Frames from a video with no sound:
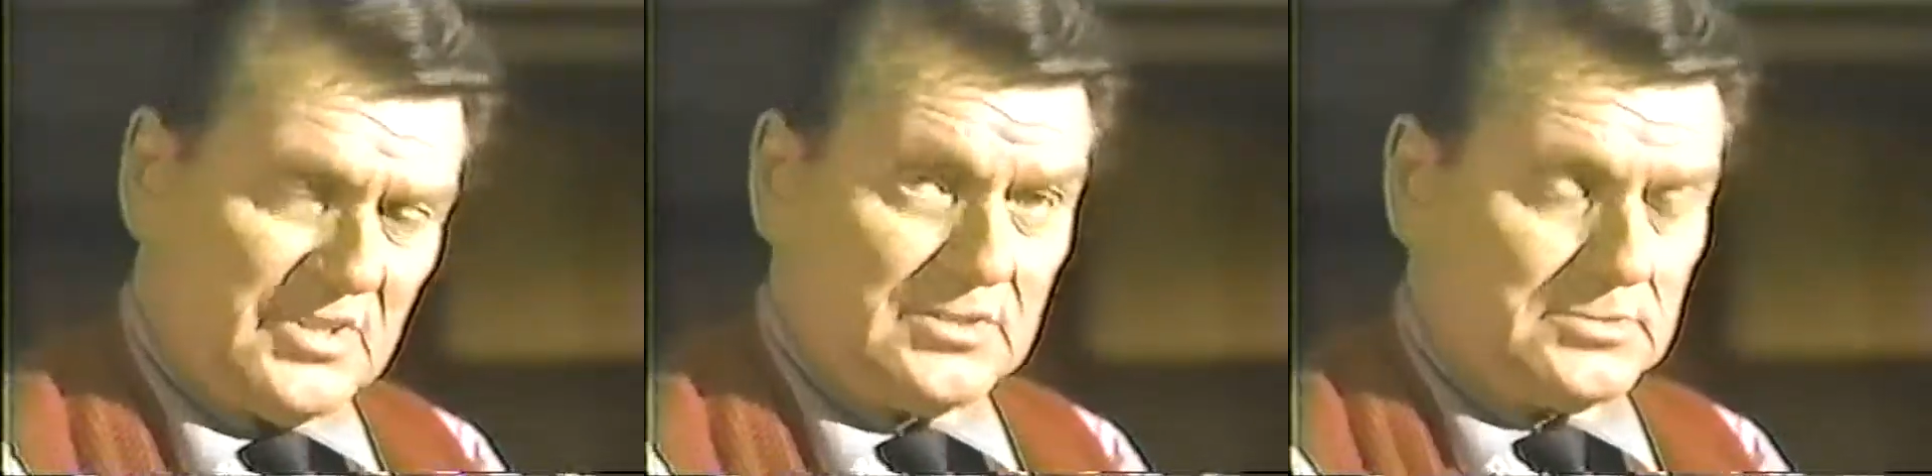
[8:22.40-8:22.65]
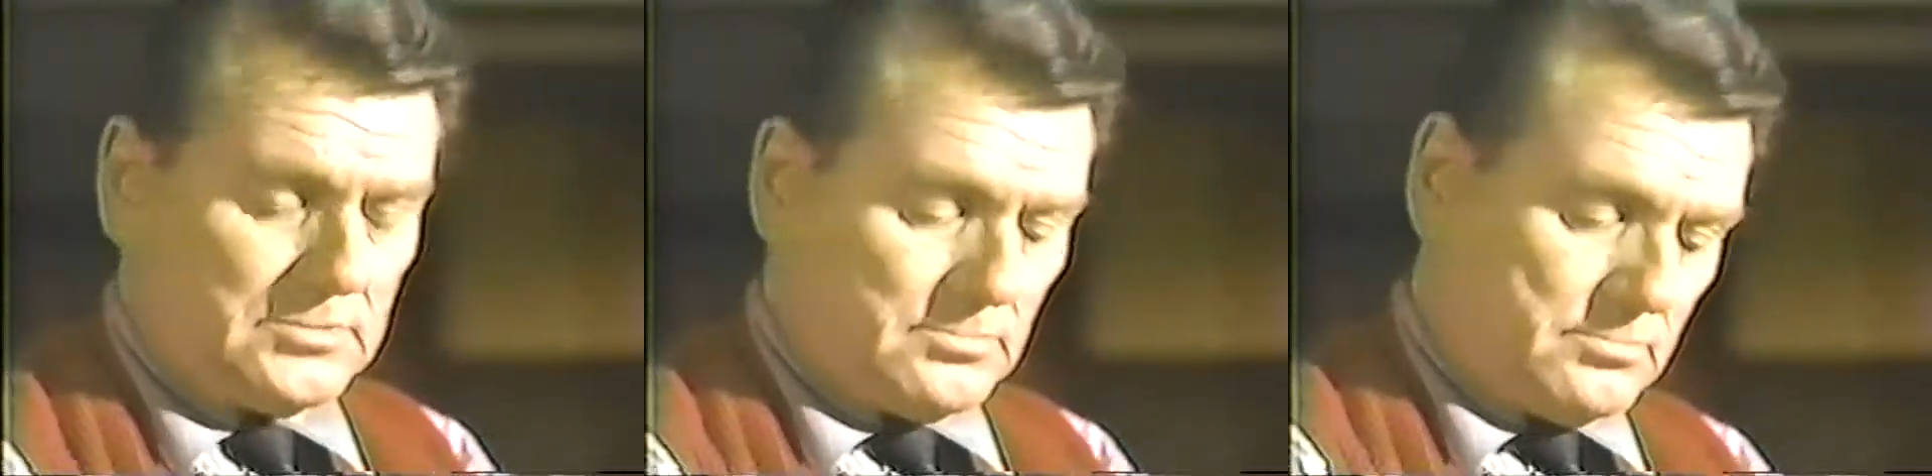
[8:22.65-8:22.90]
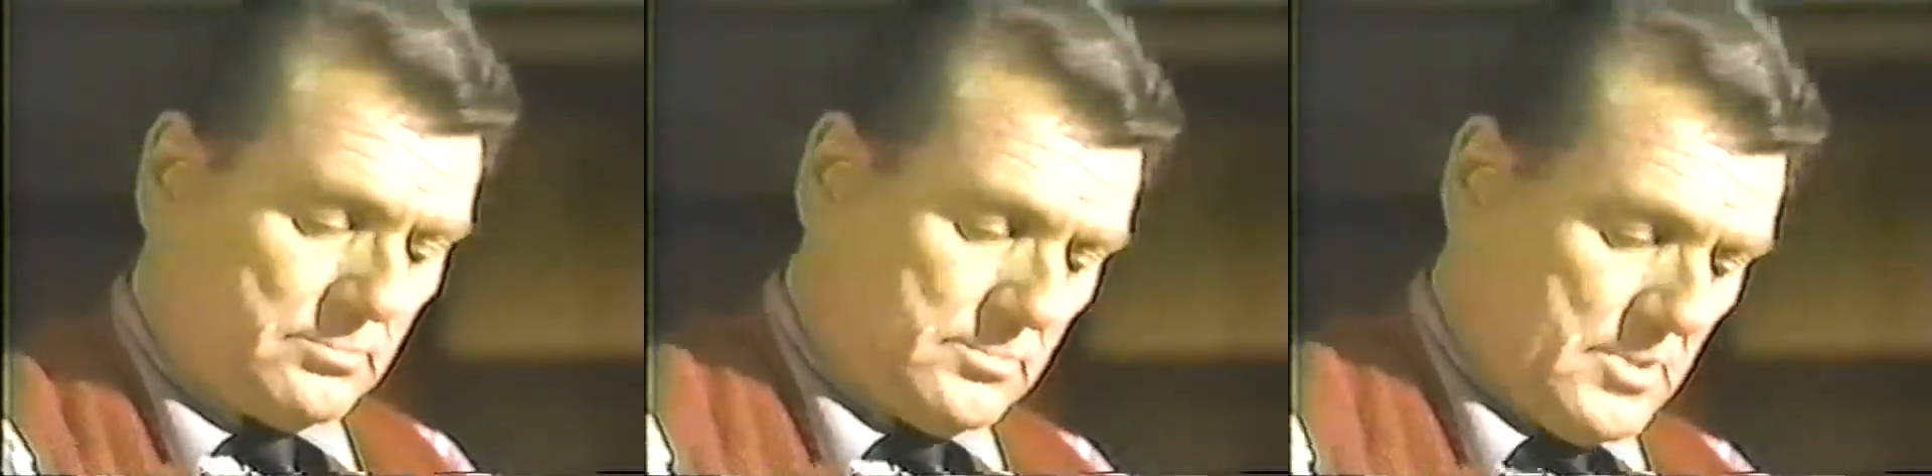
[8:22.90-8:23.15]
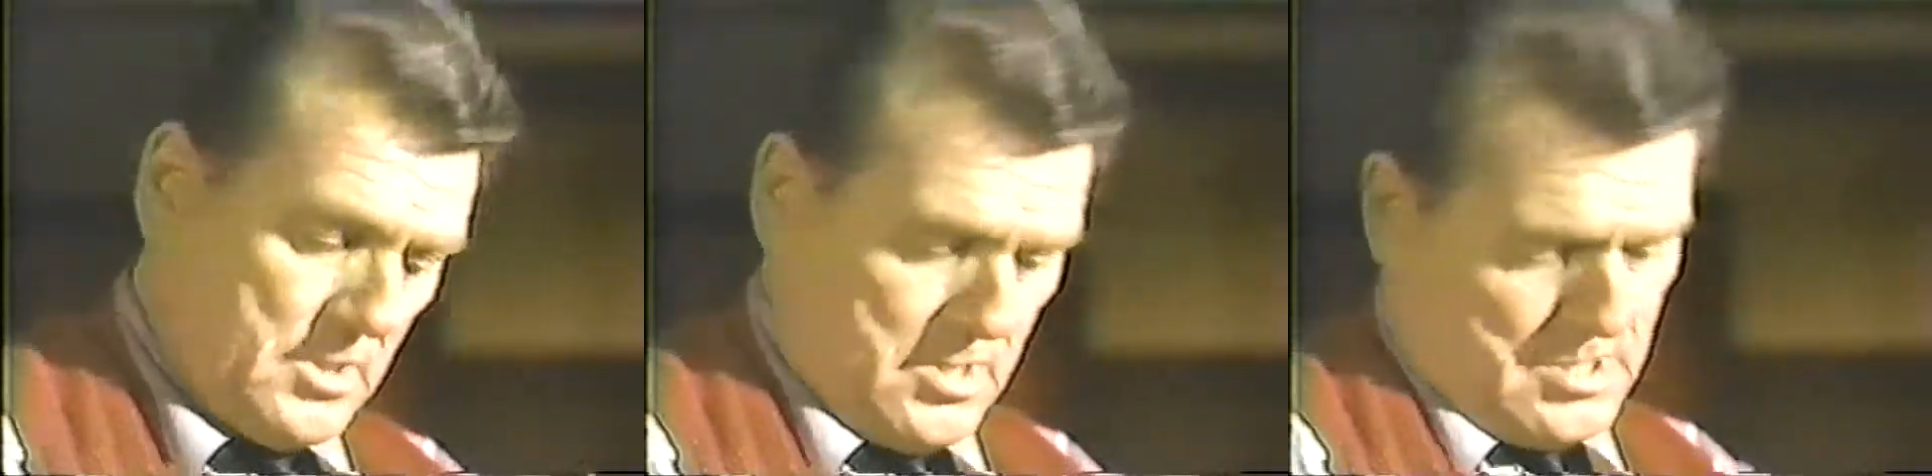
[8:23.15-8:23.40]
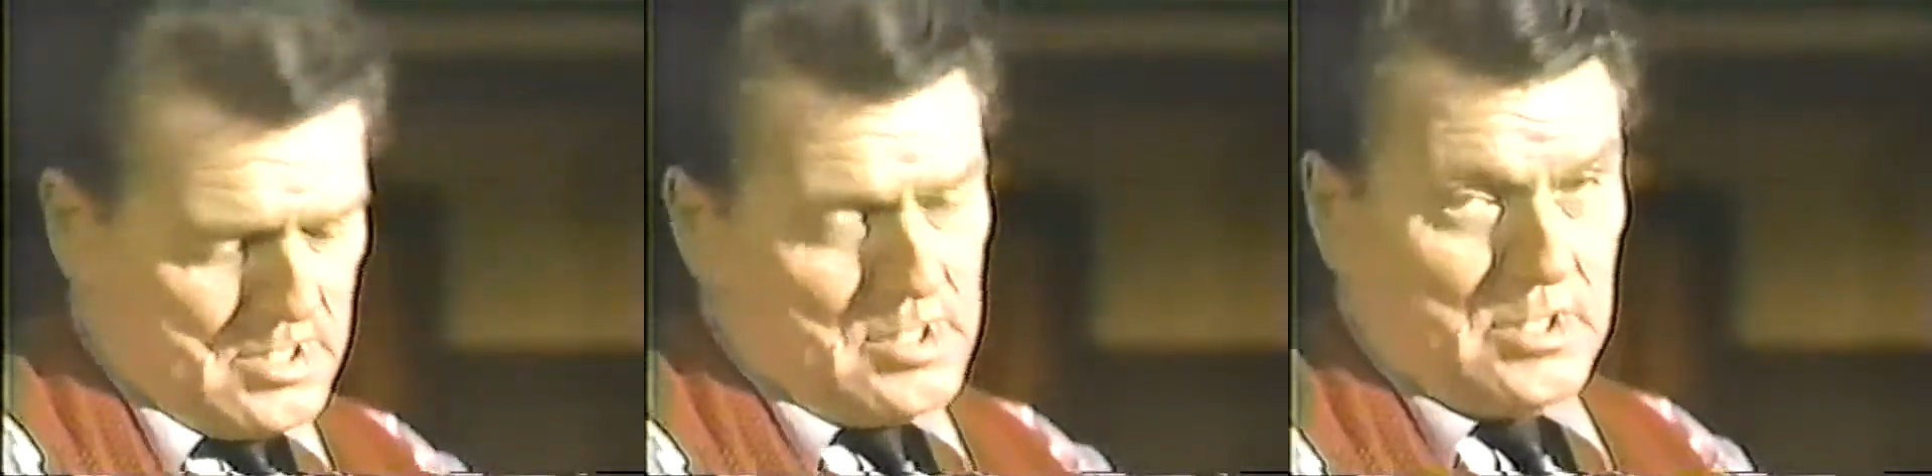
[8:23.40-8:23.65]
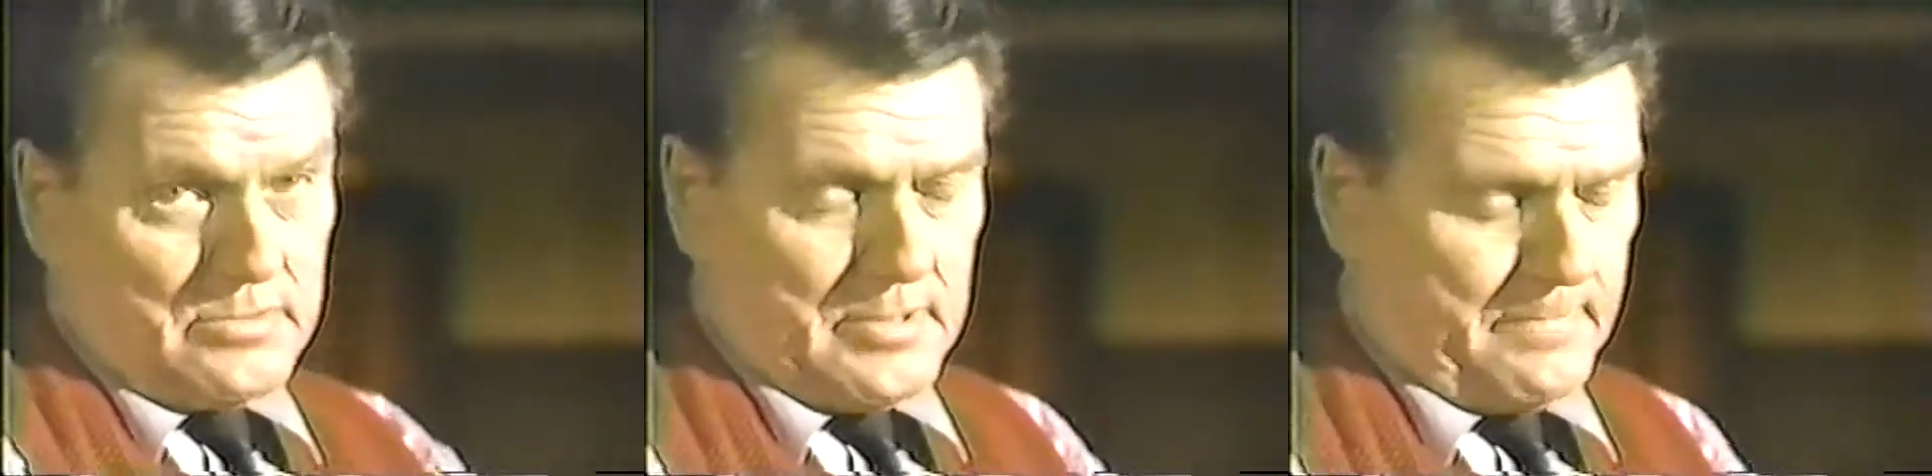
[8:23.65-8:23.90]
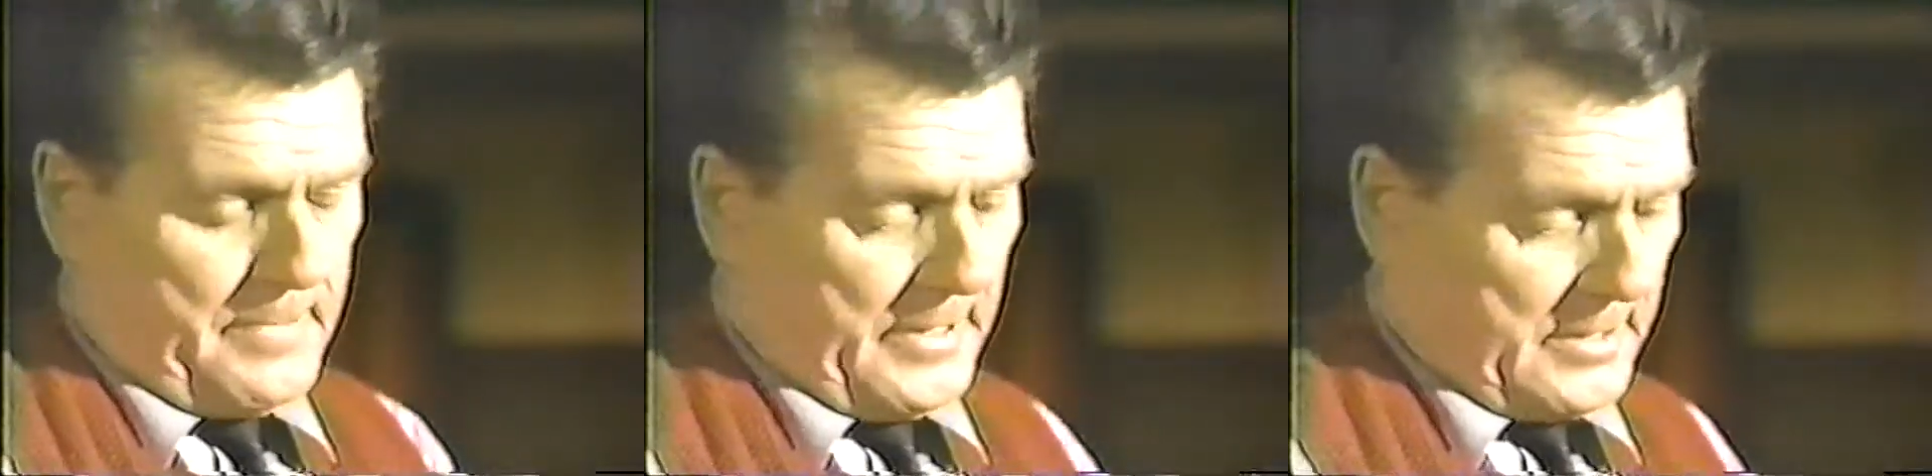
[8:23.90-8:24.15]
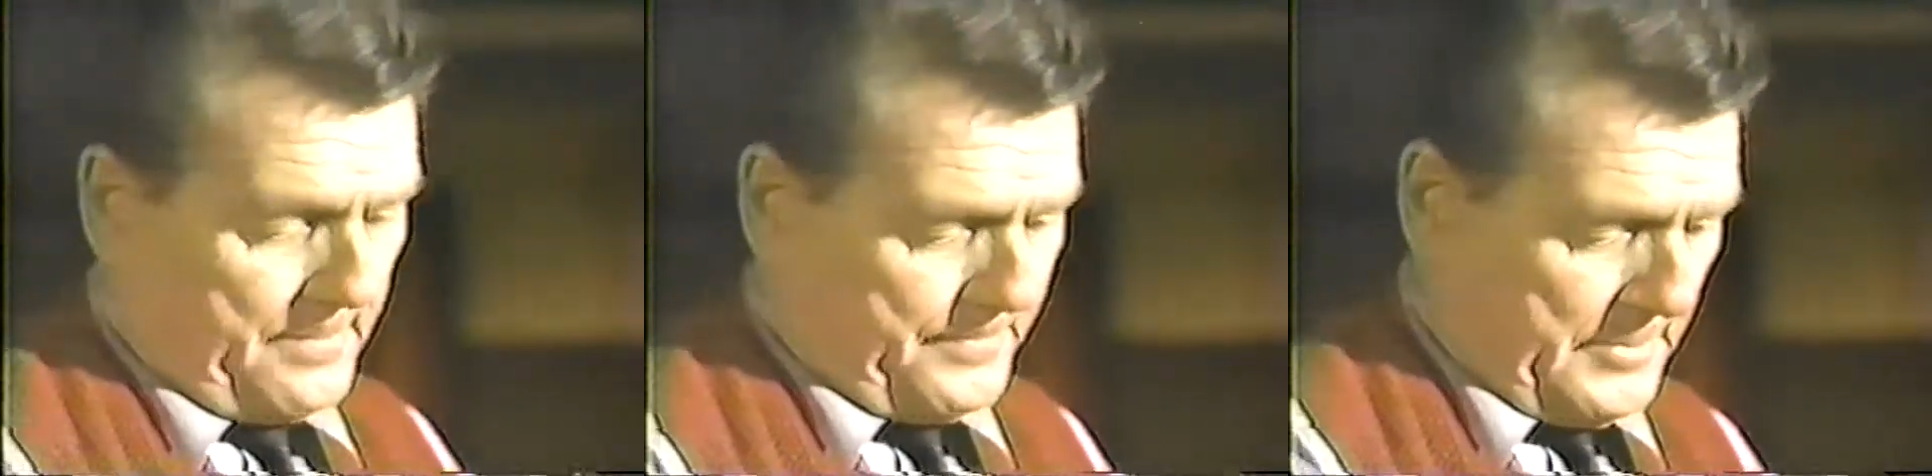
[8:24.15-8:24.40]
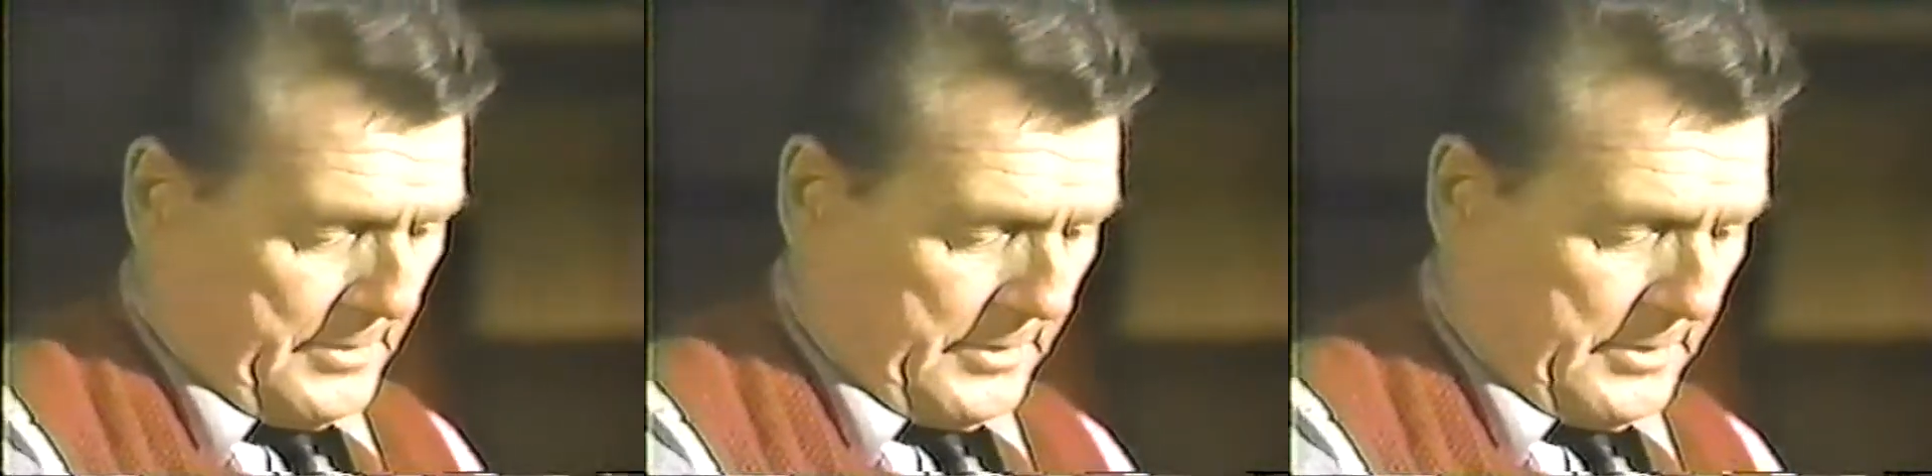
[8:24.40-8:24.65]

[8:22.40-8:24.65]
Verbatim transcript: And right back up there